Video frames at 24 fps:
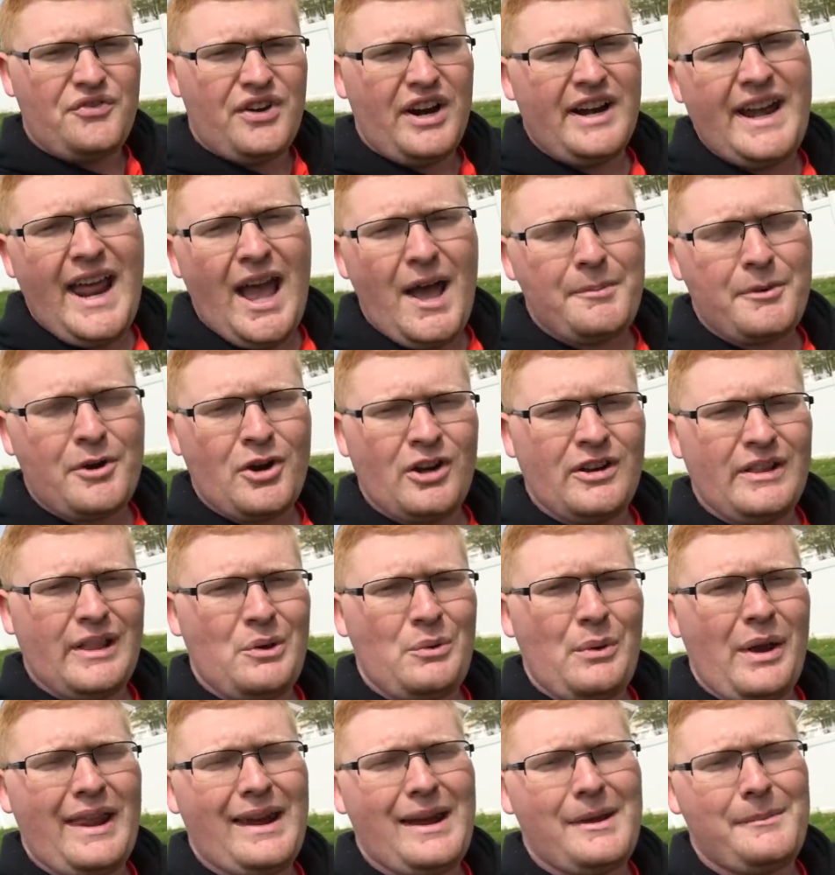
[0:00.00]
Right now, I'm currently
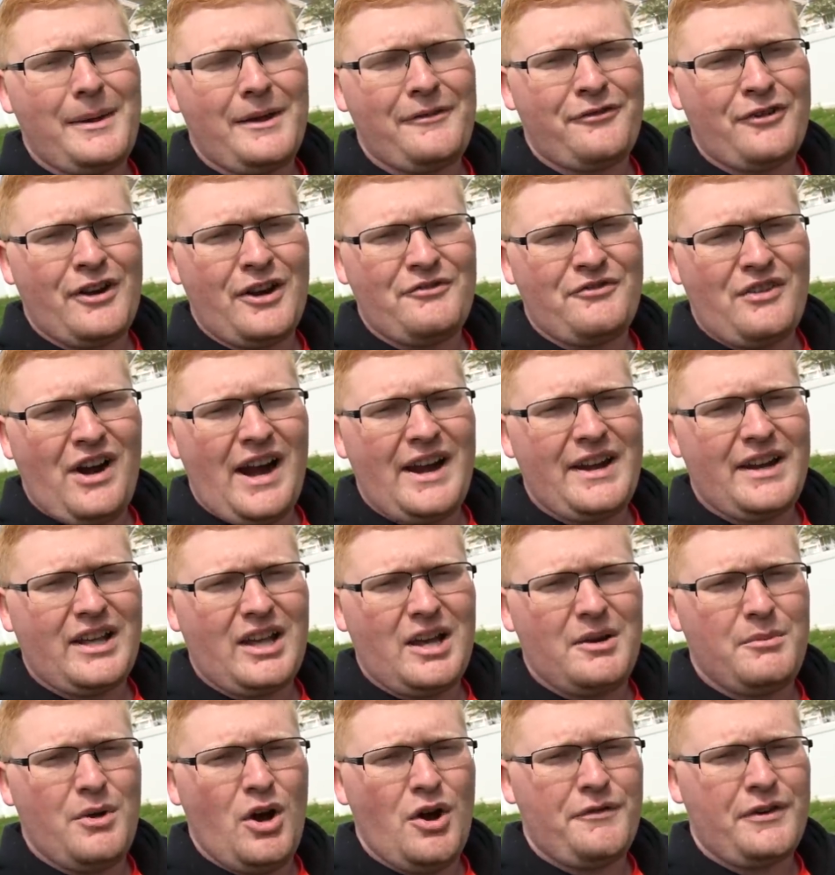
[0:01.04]
waiting on my friend Ryan to
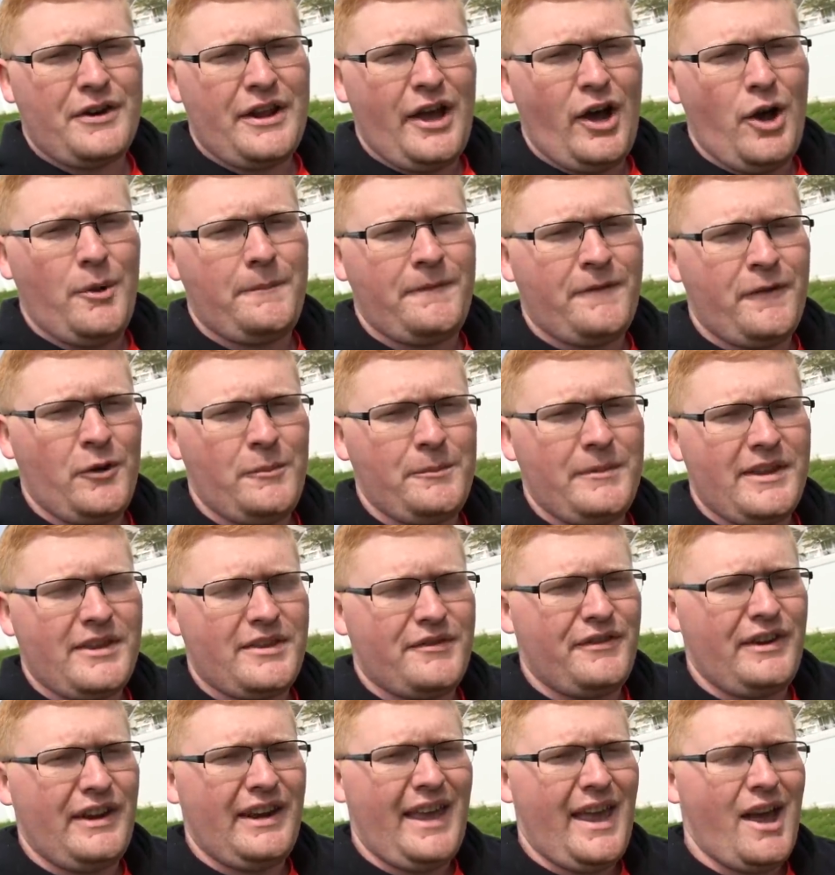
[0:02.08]
come over to help film this
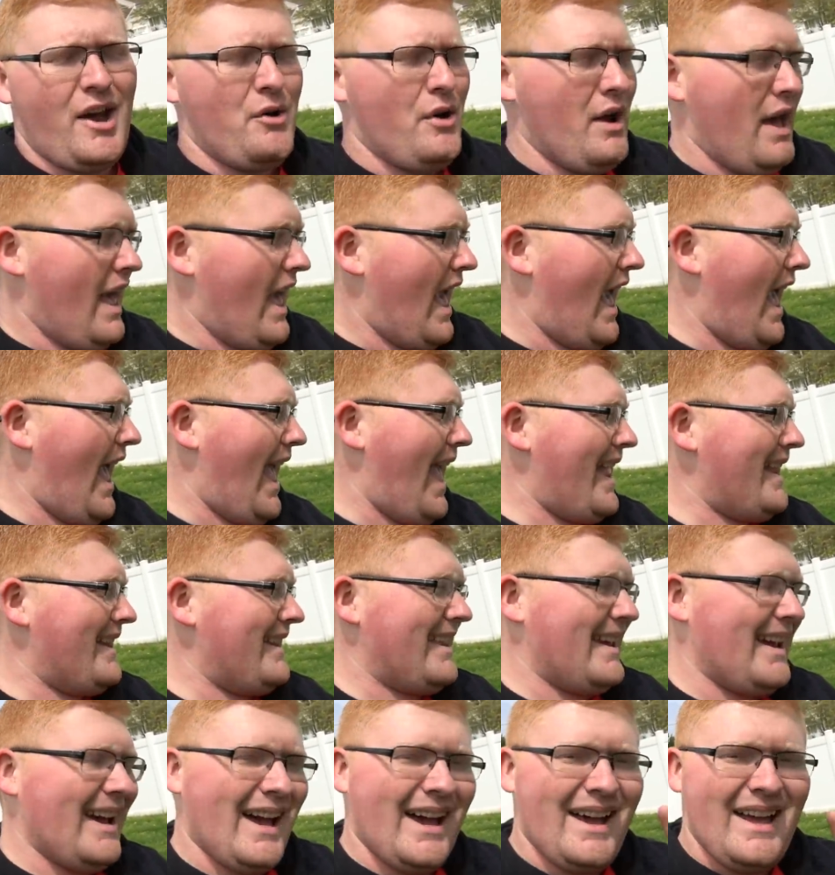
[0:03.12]
video,
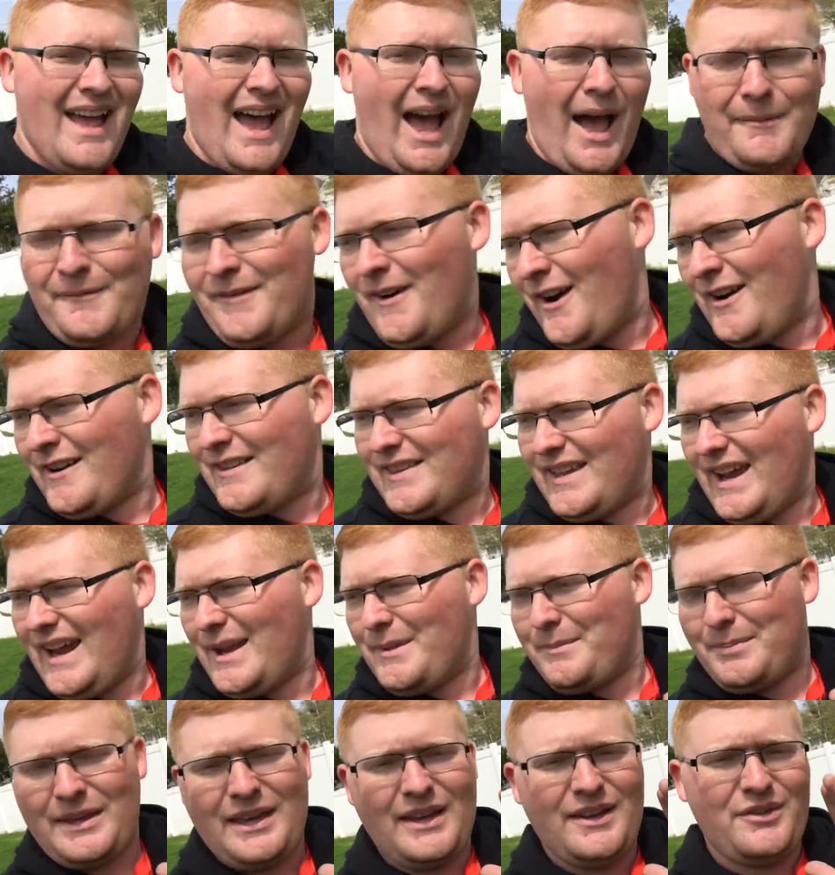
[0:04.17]
and uh, I'm very
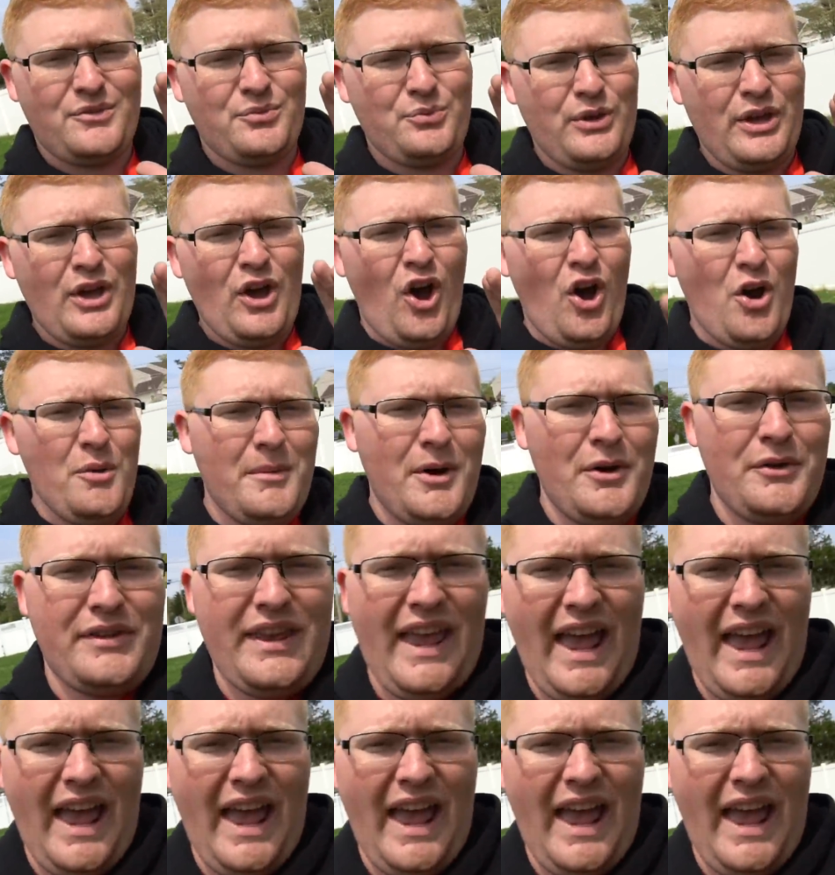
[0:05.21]
excited because we almost